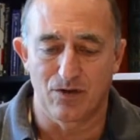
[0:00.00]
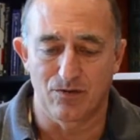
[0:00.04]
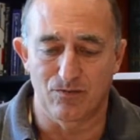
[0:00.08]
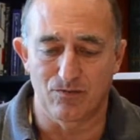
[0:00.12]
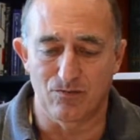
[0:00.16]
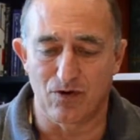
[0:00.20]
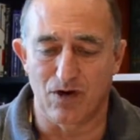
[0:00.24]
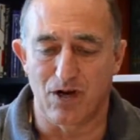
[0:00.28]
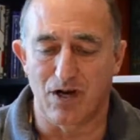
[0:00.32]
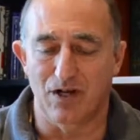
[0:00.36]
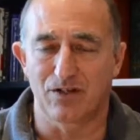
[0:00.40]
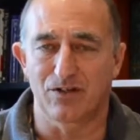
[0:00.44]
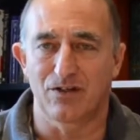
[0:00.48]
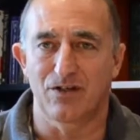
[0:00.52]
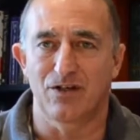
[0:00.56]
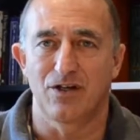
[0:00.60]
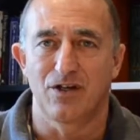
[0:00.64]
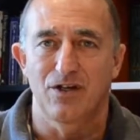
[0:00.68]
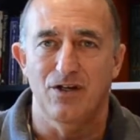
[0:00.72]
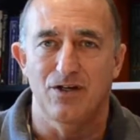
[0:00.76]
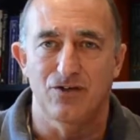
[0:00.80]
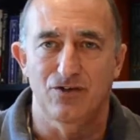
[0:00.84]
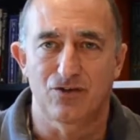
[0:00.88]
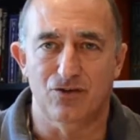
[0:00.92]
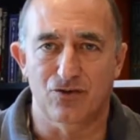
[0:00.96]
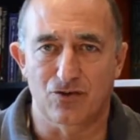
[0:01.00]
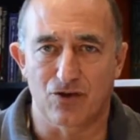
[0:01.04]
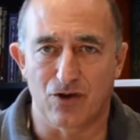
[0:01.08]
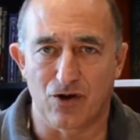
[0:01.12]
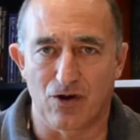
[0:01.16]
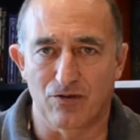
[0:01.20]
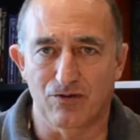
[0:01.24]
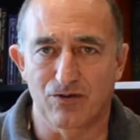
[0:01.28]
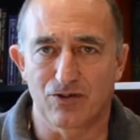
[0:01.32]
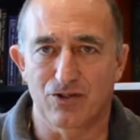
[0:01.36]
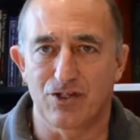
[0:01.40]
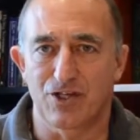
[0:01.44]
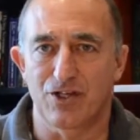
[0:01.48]
run,
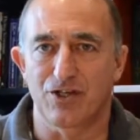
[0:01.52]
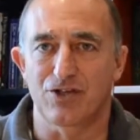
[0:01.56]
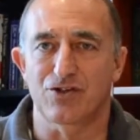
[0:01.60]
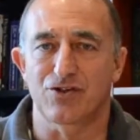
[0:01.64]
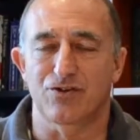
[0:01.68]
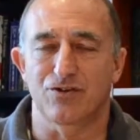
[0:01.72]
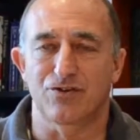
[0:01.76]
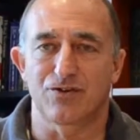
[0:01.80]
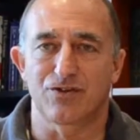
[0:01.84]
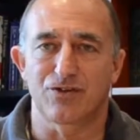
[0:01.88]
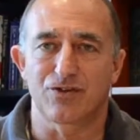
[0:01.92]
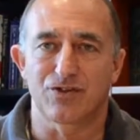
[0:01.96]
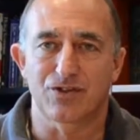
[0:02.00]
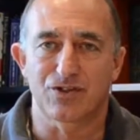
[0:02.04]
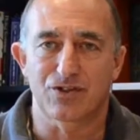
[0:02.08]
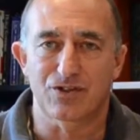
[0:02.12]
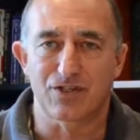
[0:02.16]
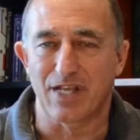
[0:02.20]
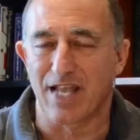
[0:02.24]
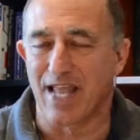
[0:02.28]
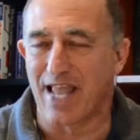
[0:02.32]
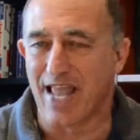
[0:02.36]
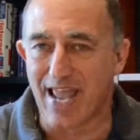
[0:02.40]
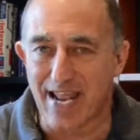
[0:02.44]
transitions,